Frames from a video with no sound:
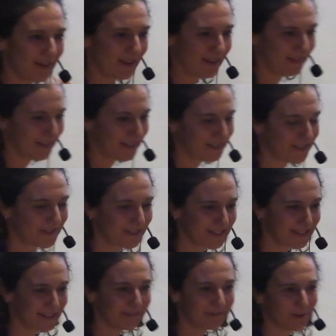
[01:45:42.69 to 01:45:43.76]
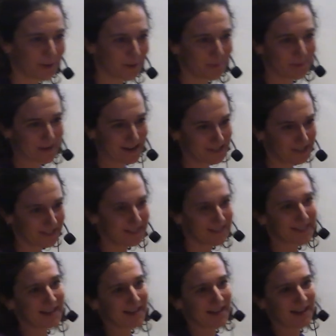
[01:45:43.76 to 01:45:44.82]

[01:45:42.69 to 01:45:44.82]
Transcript: listening and for your patience.